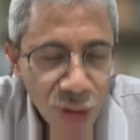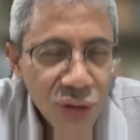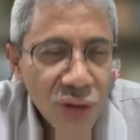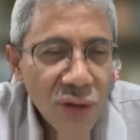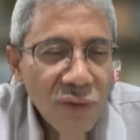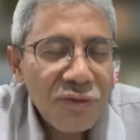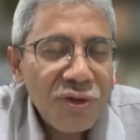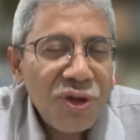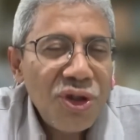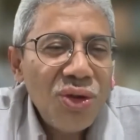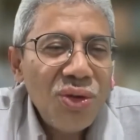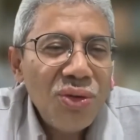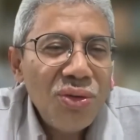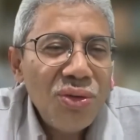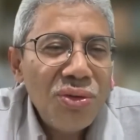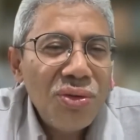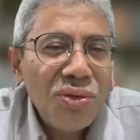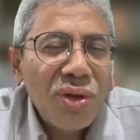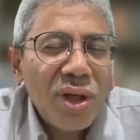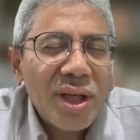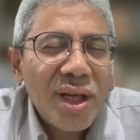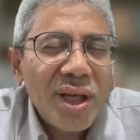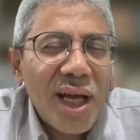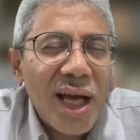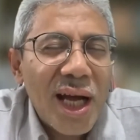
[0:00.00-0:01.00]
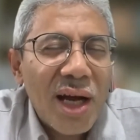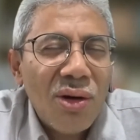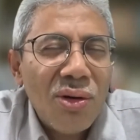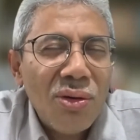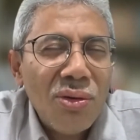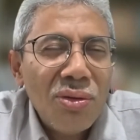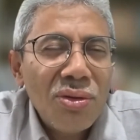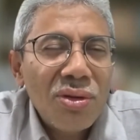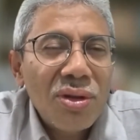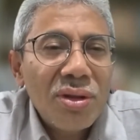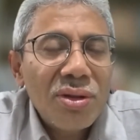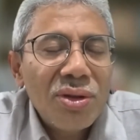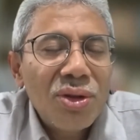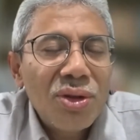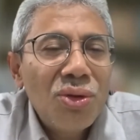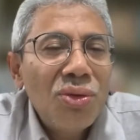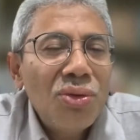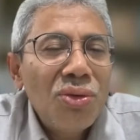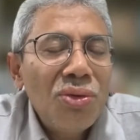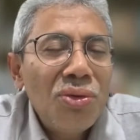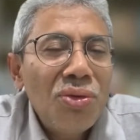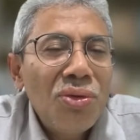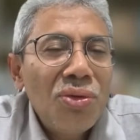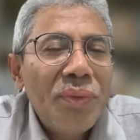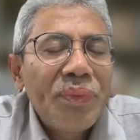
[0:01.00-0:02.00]
of you and how
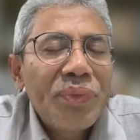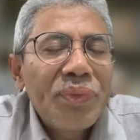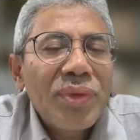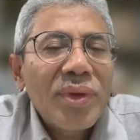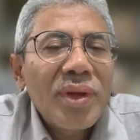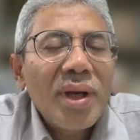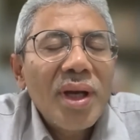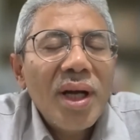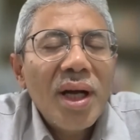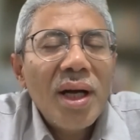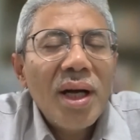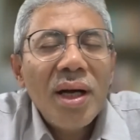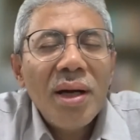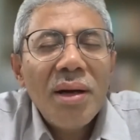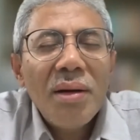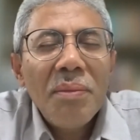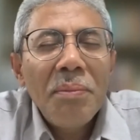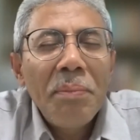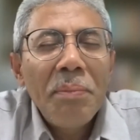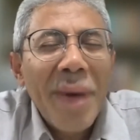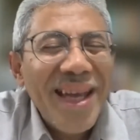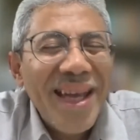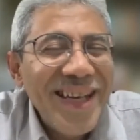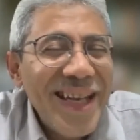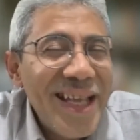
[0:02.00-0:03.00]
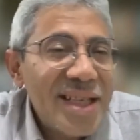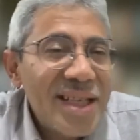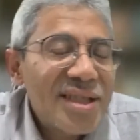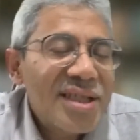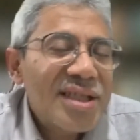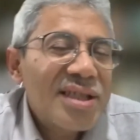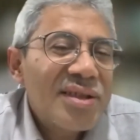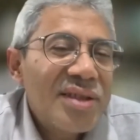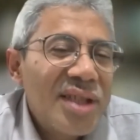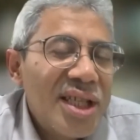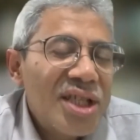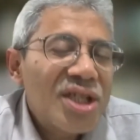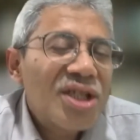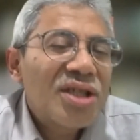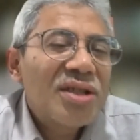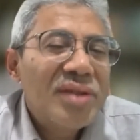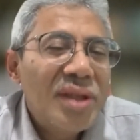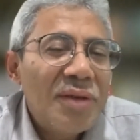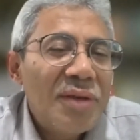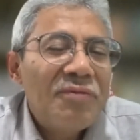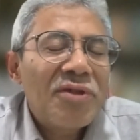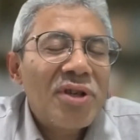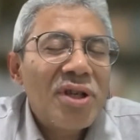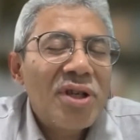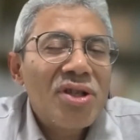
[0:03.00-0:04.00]
to manage this
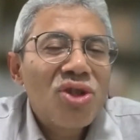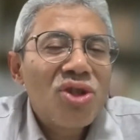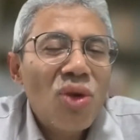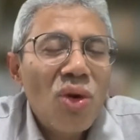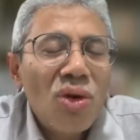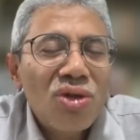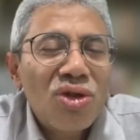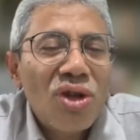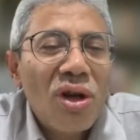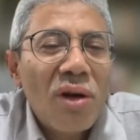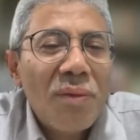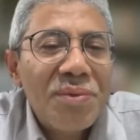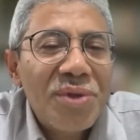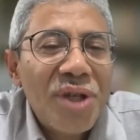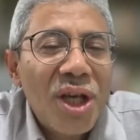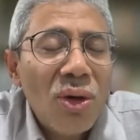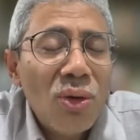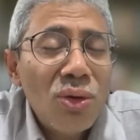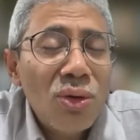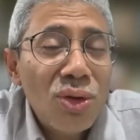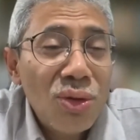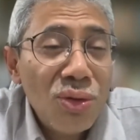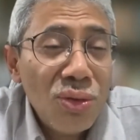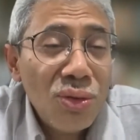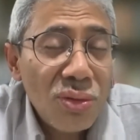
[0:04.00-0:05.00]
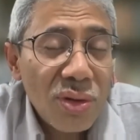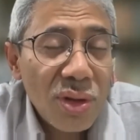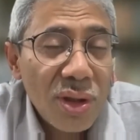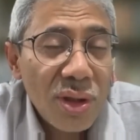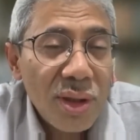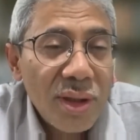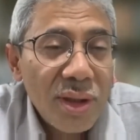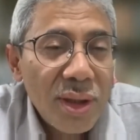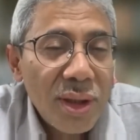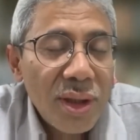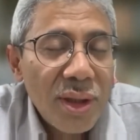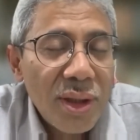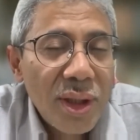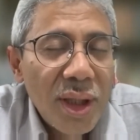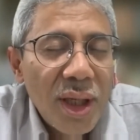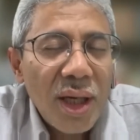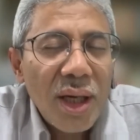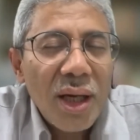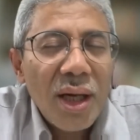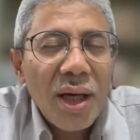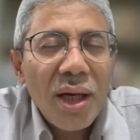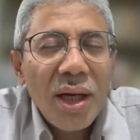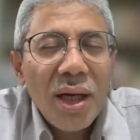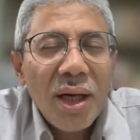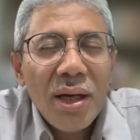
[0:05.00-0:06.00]
different source of CO2,
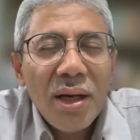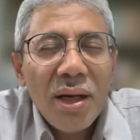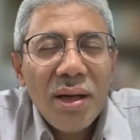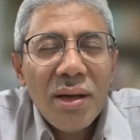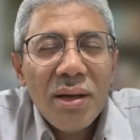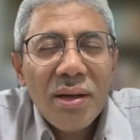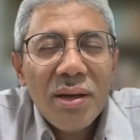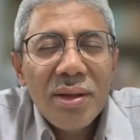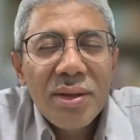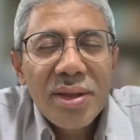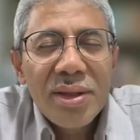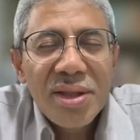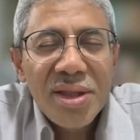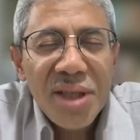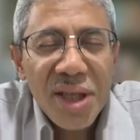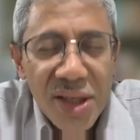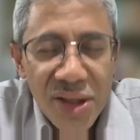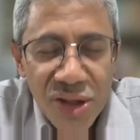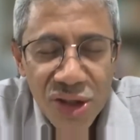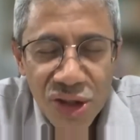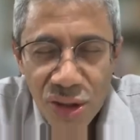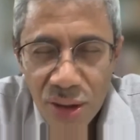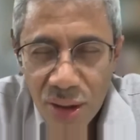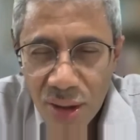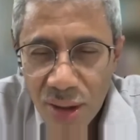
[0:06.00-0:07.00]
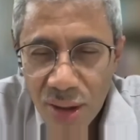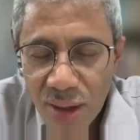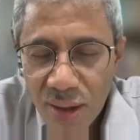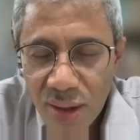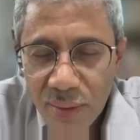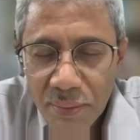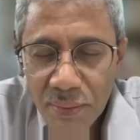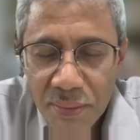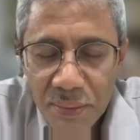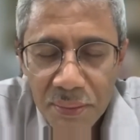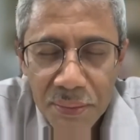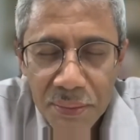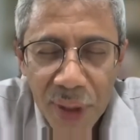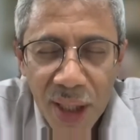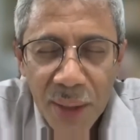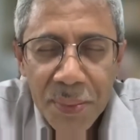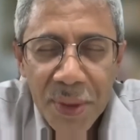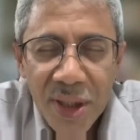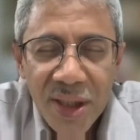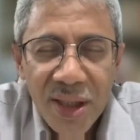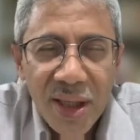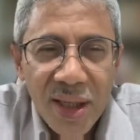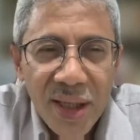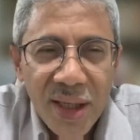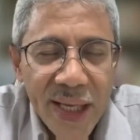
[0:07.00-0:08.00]
since
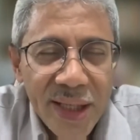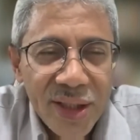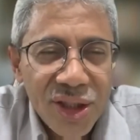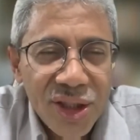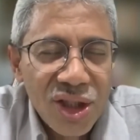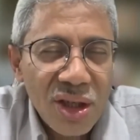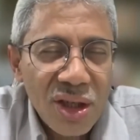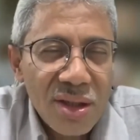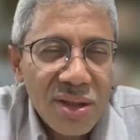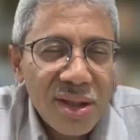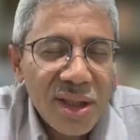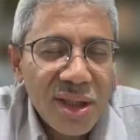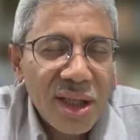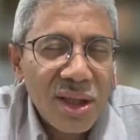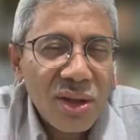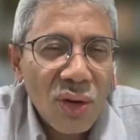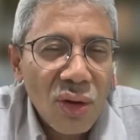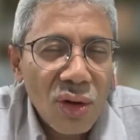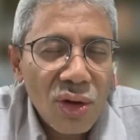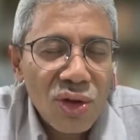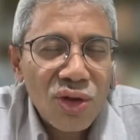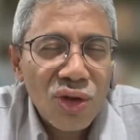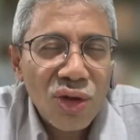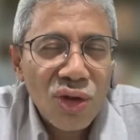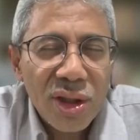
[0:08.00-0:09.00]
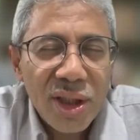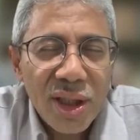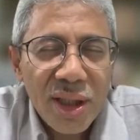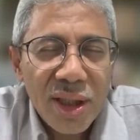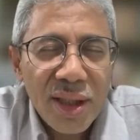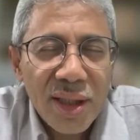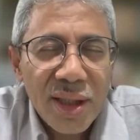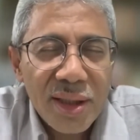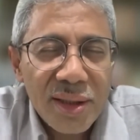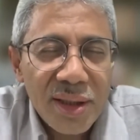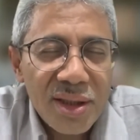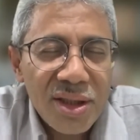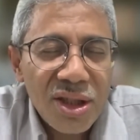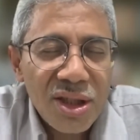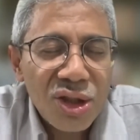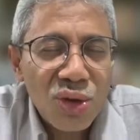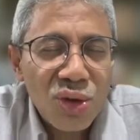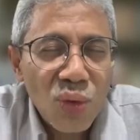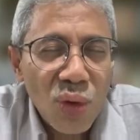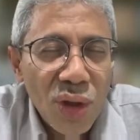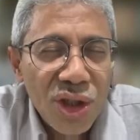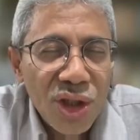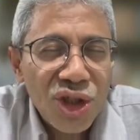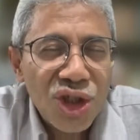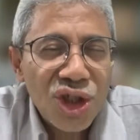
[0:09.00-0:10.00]
maybe the natures and also the
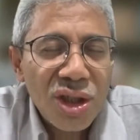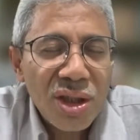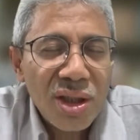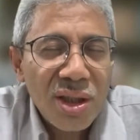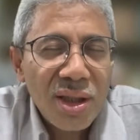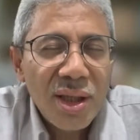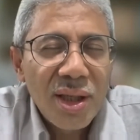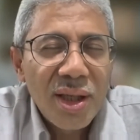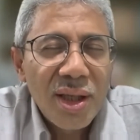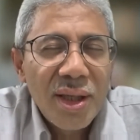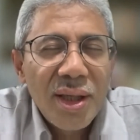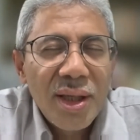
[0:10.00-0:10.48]
situation,